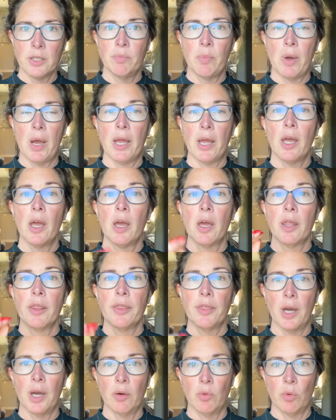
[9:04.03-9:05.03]
my
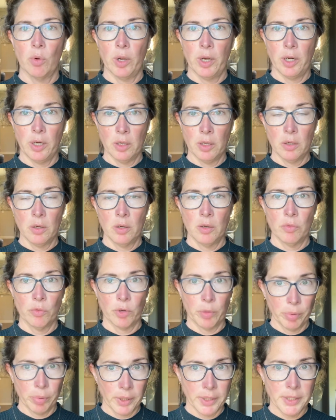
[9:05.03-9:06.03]
thyroid
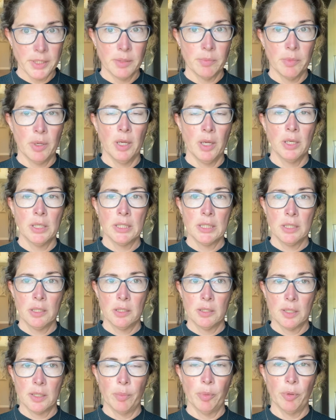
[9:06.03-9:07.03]
replacement
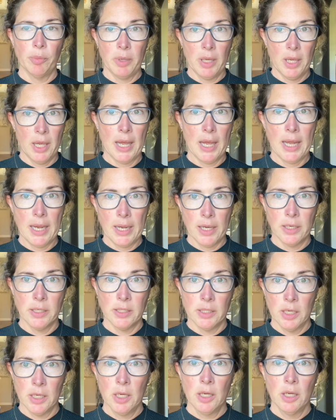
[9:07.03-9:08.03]
supplement,
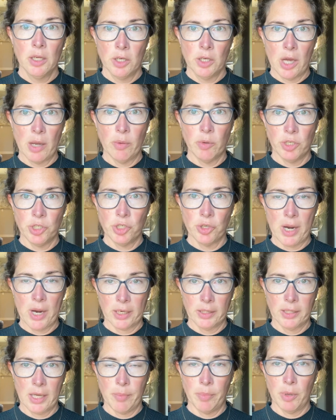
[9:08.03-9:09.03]
and I would have
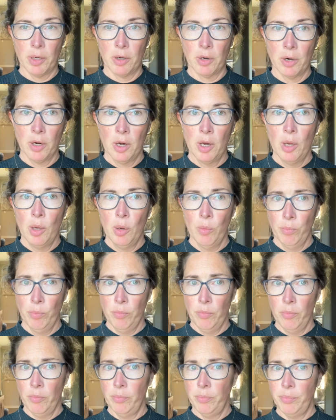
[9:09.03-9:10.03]
tracked that better.
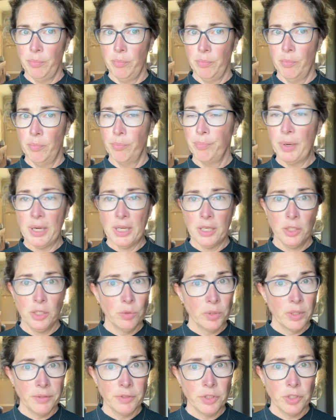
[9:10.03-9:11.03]
But you
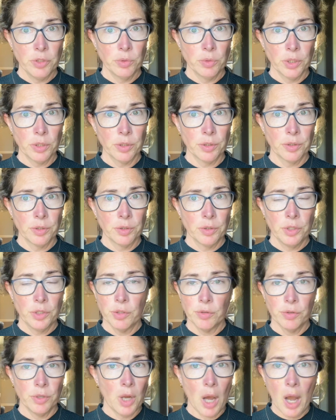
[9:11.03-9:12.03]
live and you learn.
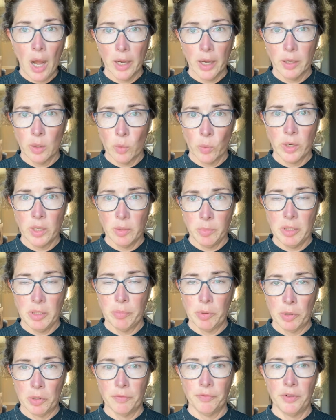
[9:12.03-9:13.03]
You're not going to be
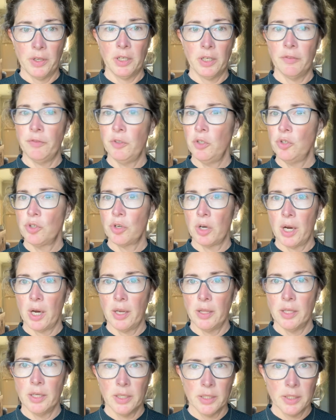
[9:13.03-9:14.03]
perfect. If you try
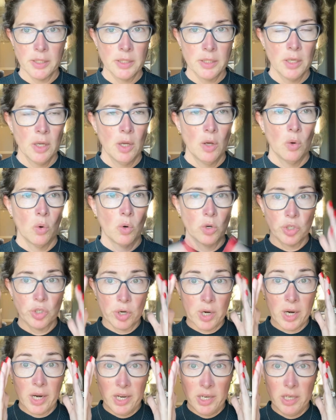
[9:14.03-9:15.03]
this or
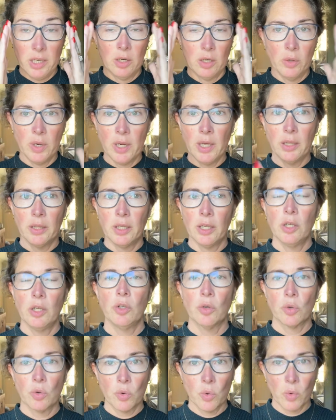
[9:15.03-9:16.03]
try, anything, you're
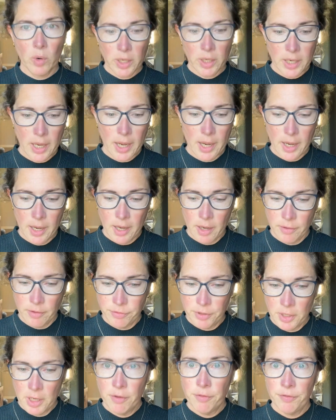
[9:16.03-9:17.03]
going to have
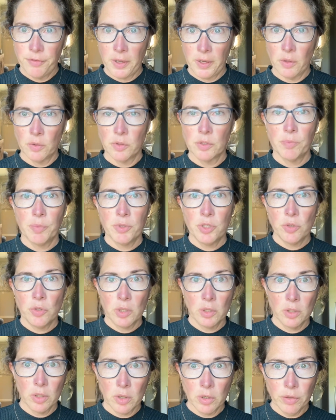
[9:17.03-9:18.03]
fails, but you
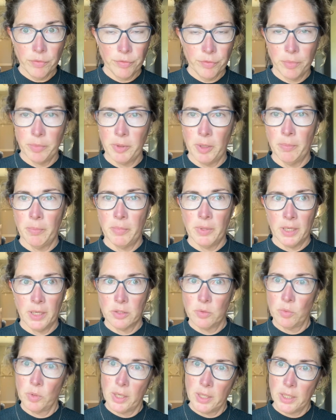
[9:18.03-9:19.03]
can learn from them. That's
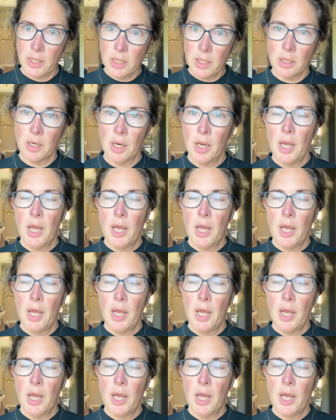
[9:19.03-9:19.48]
what I did.